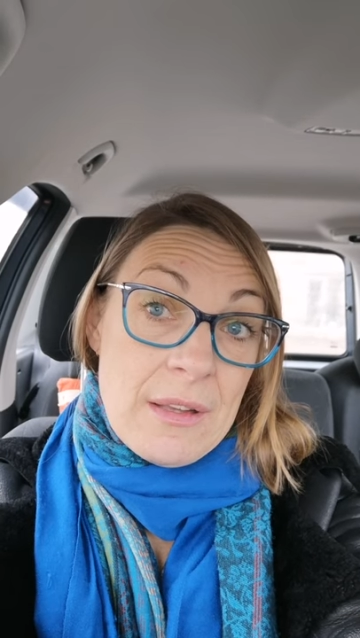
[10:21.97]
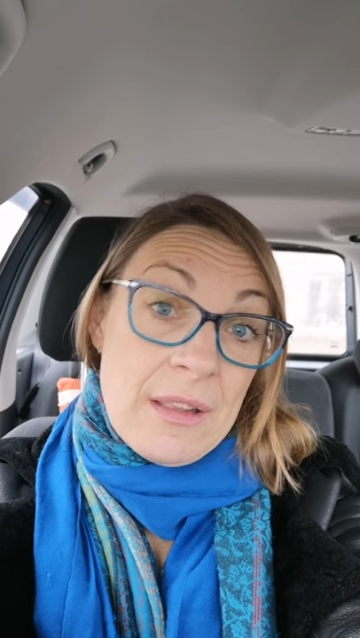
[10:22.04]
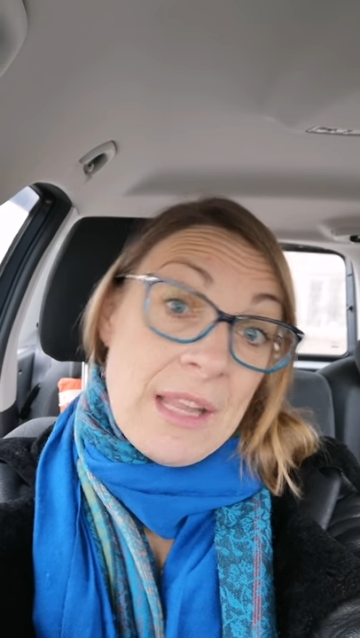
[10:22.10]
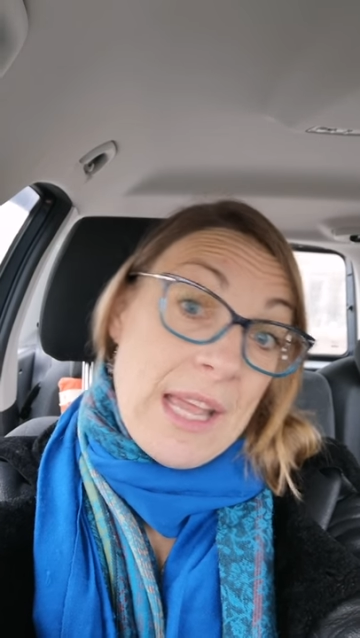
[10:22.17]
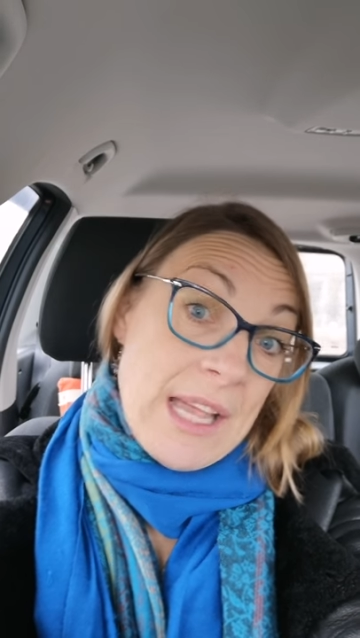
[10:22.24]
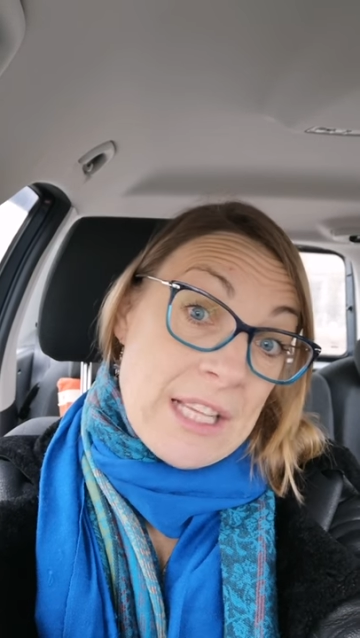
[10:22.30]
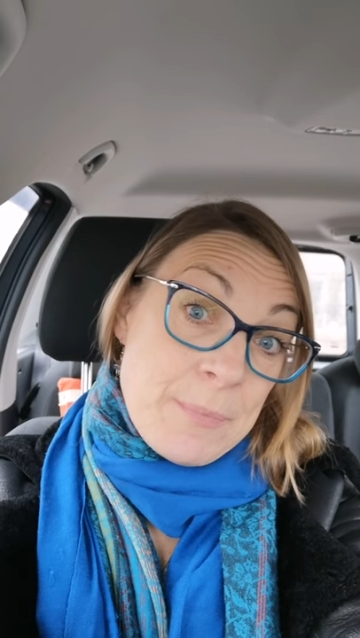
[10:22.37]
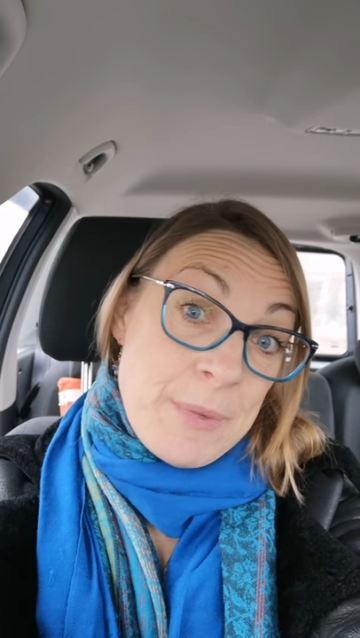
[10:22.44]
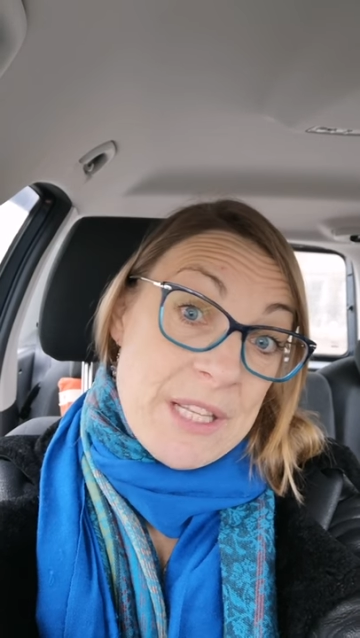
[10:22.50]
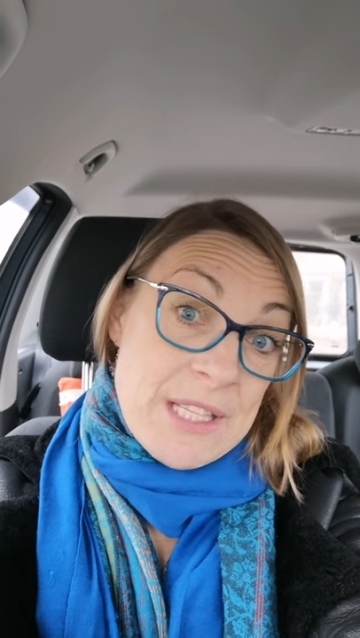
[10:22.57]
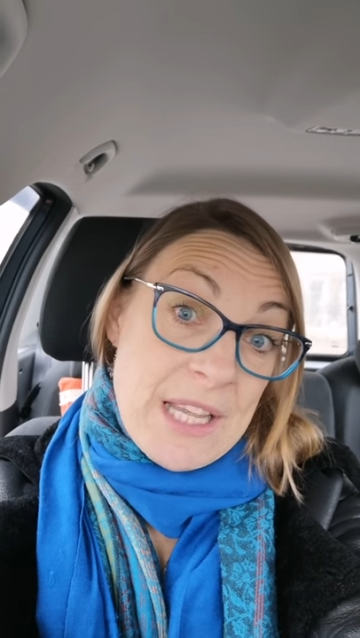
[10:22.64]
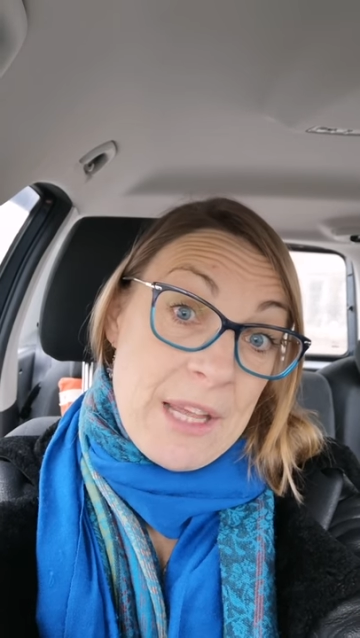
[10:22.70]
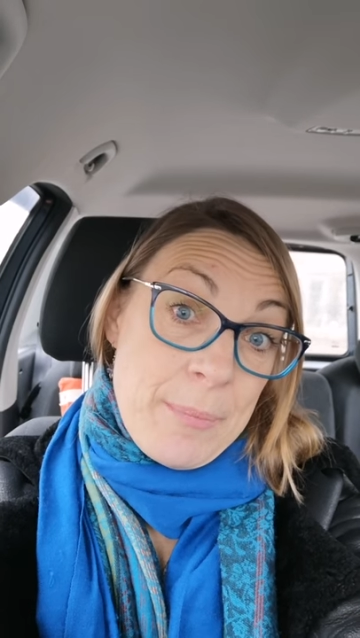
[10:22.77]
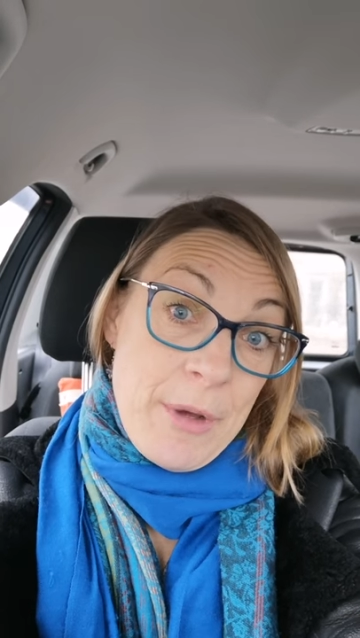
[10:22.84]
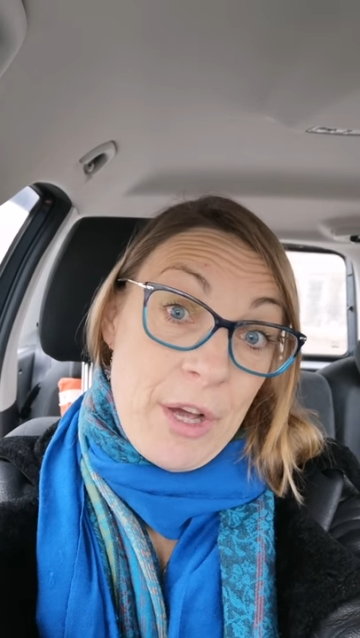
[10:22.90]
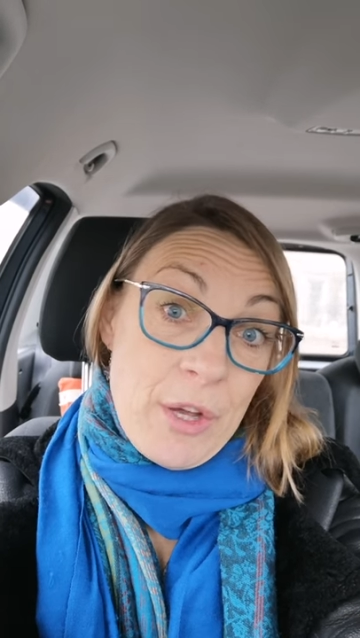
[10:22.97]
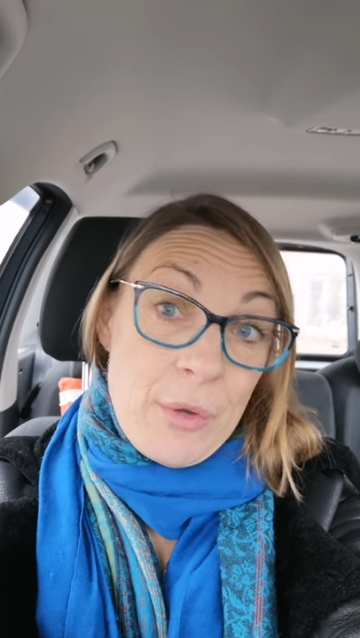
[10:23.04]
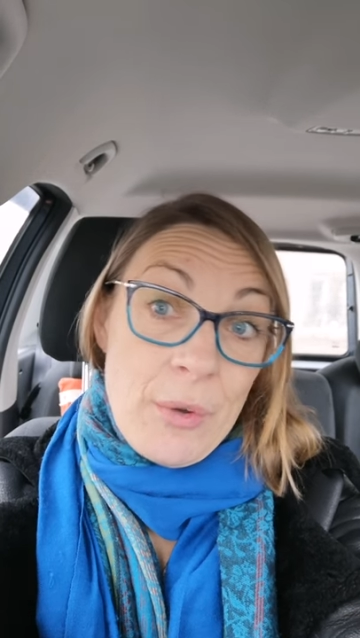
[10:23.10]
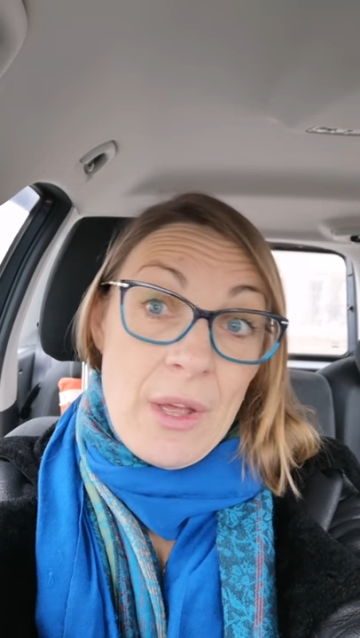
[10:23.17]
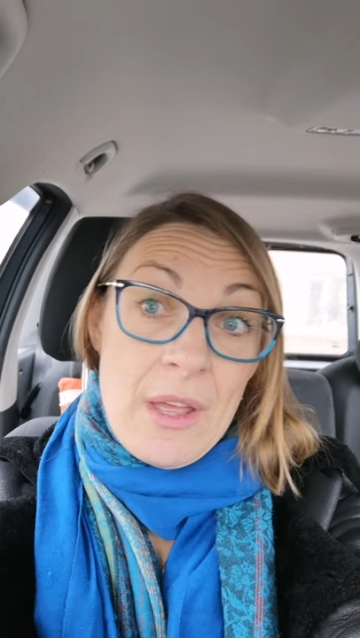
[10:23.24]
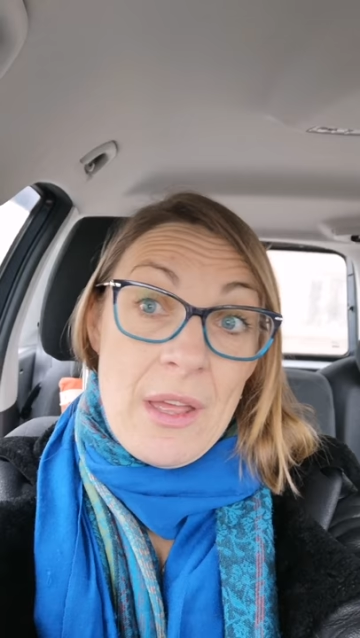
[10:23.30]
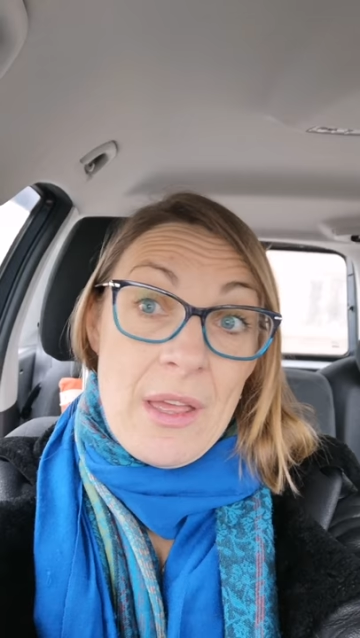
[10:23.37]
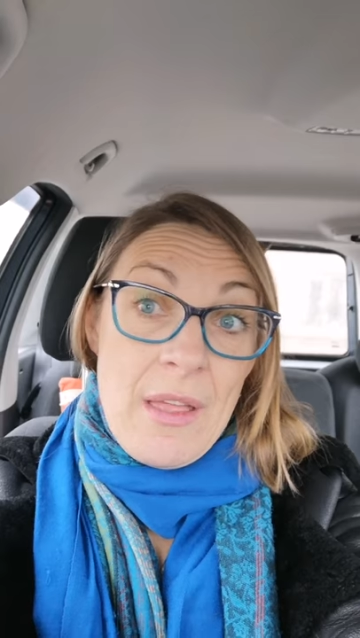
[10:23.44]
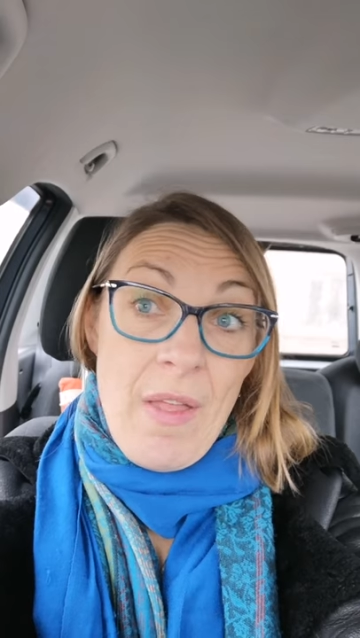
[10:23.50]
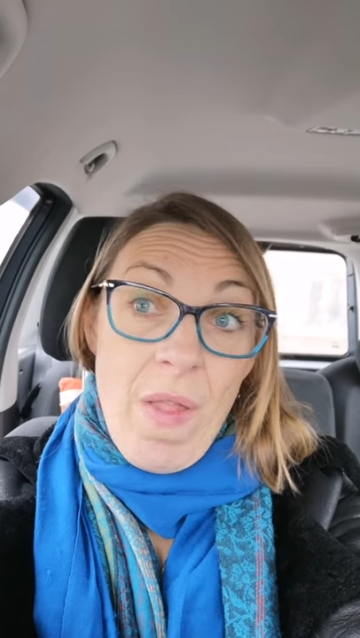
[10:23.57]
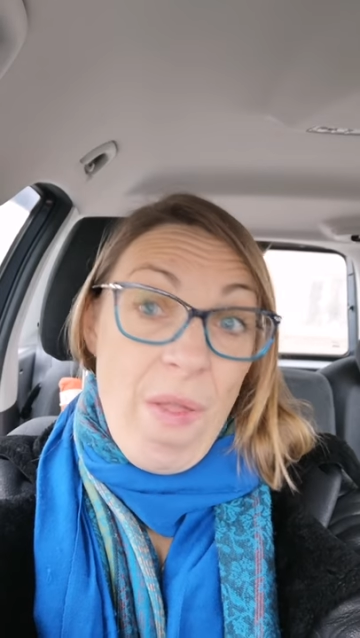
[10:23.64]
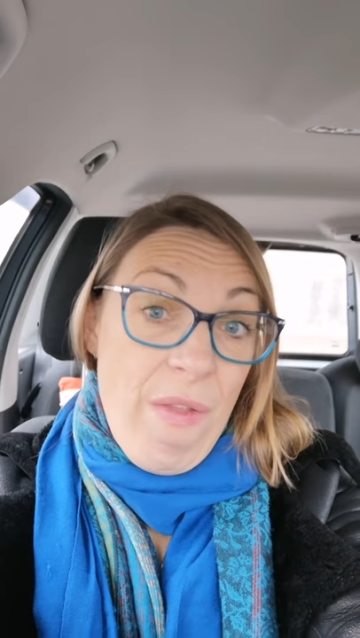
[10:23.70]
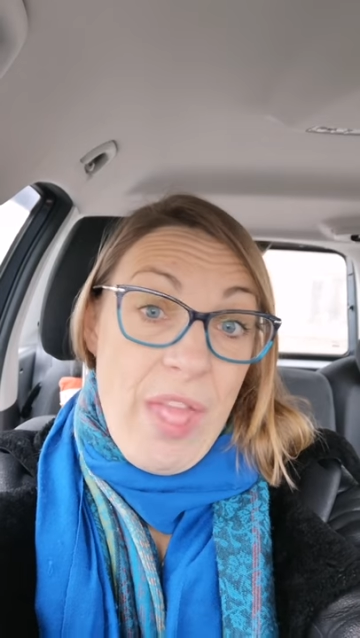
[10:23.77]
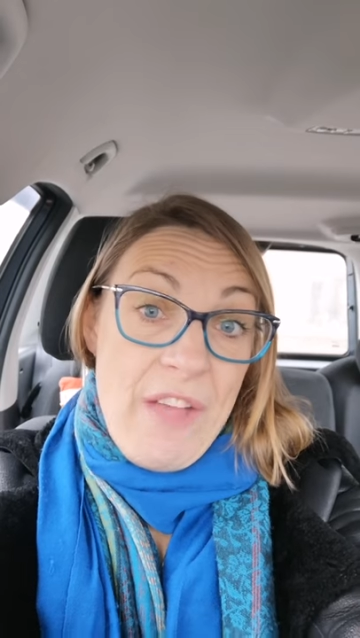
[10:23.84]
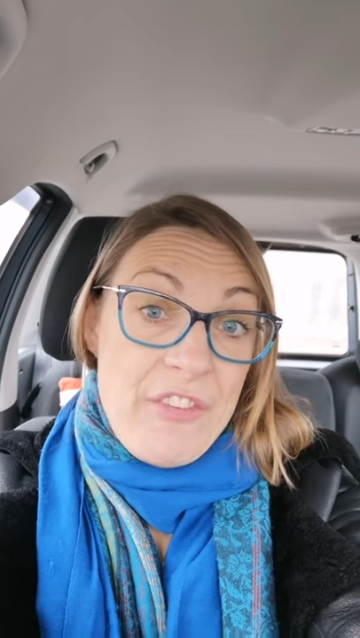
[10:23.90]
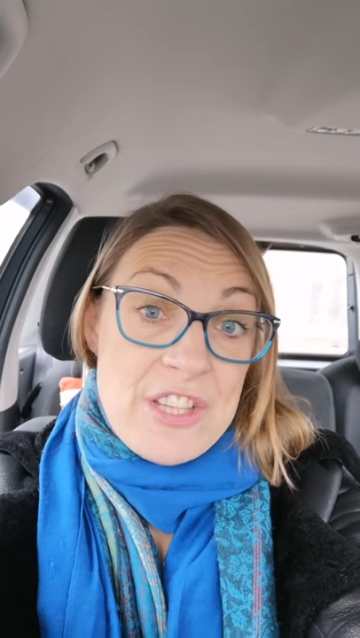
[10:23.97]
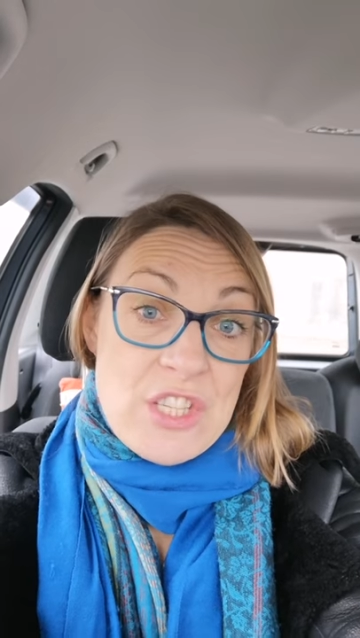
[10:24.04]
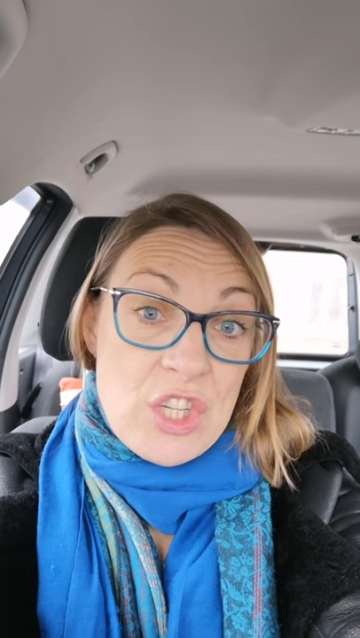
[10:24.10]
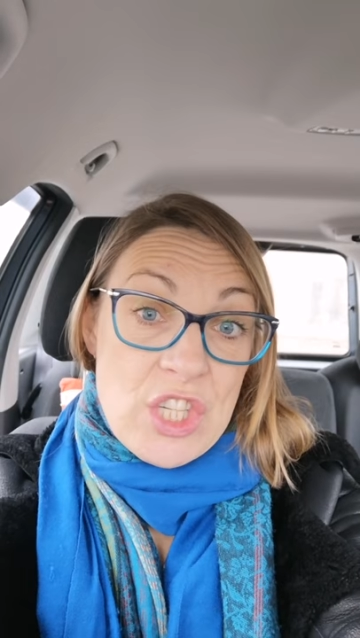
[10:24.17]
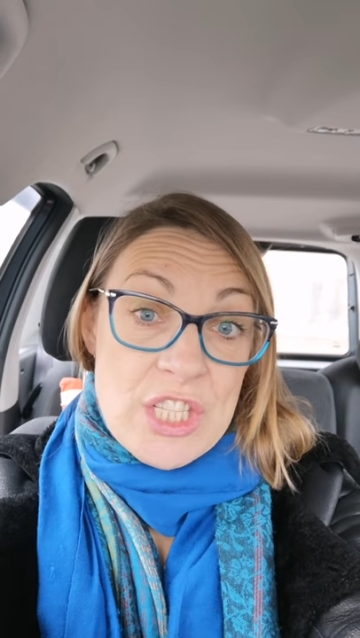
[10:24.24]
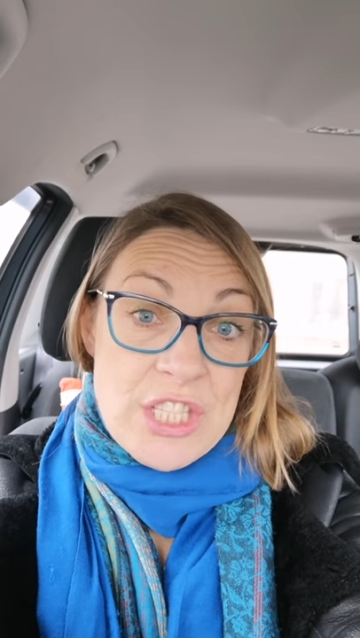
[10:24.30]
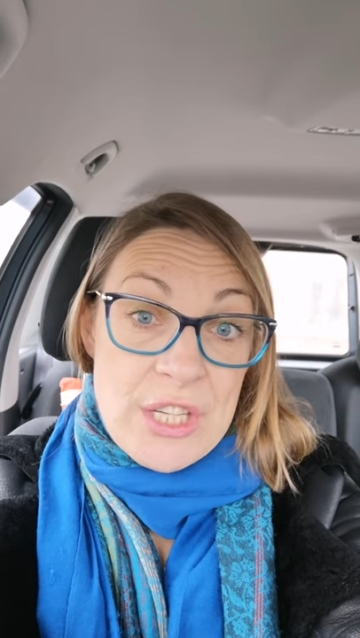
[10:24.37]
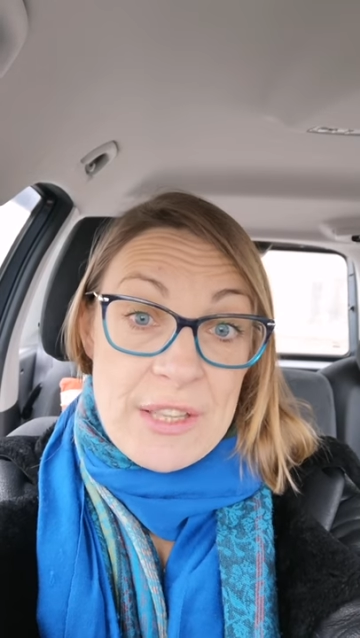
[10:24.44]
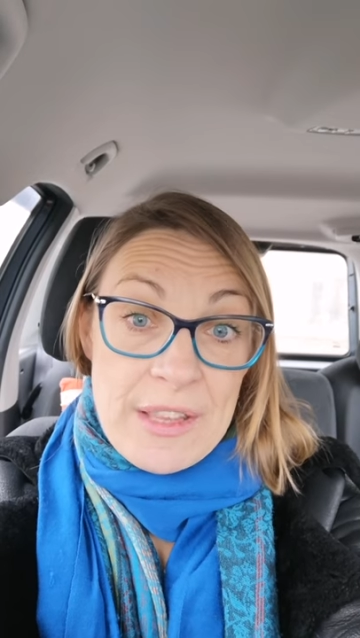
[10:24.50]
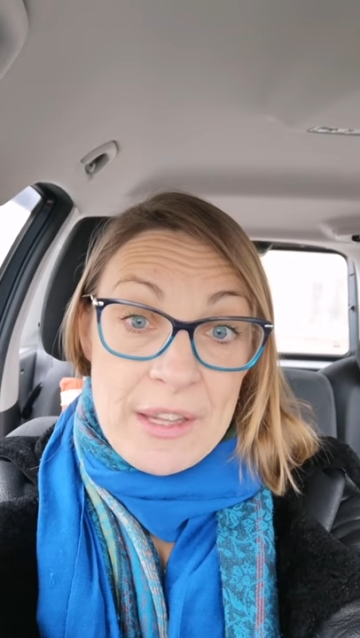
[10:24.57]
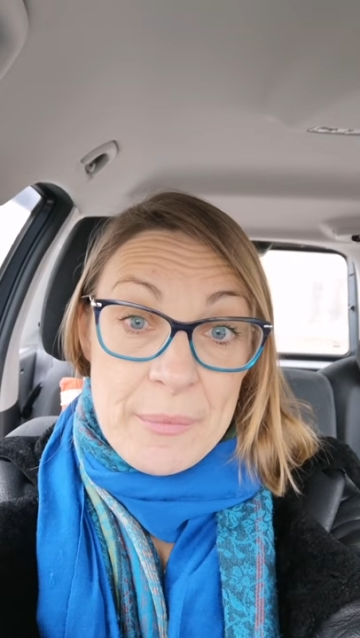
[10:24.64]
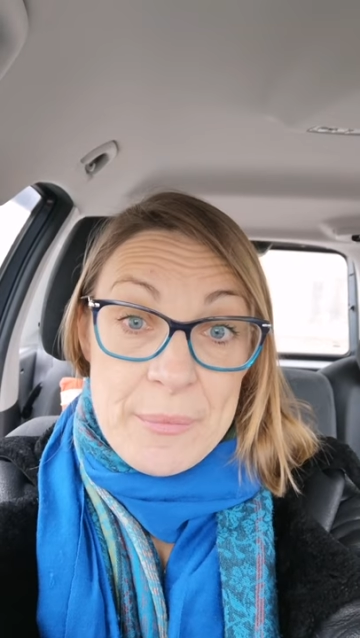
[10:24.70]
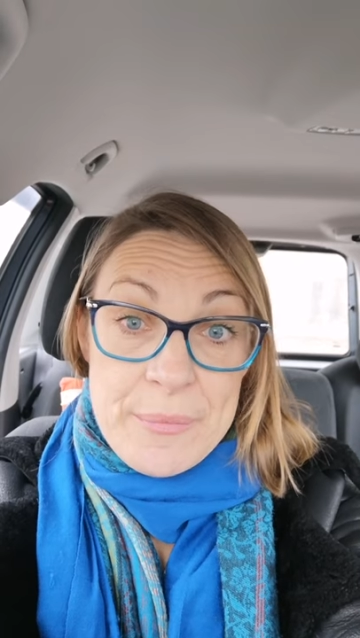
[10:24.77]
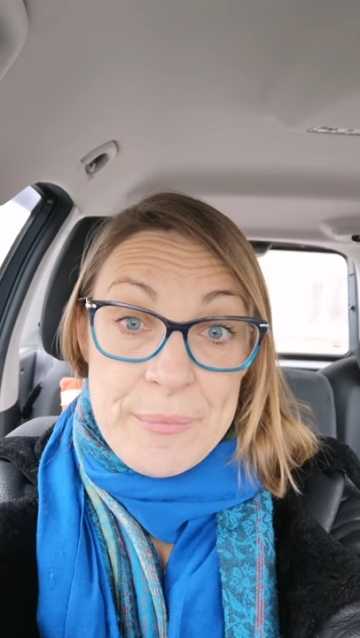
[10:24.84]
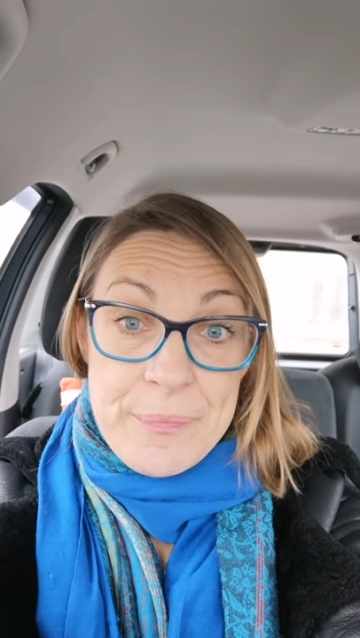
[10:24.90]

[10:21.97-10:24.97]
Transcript: his placebo, if he's not going to do anything.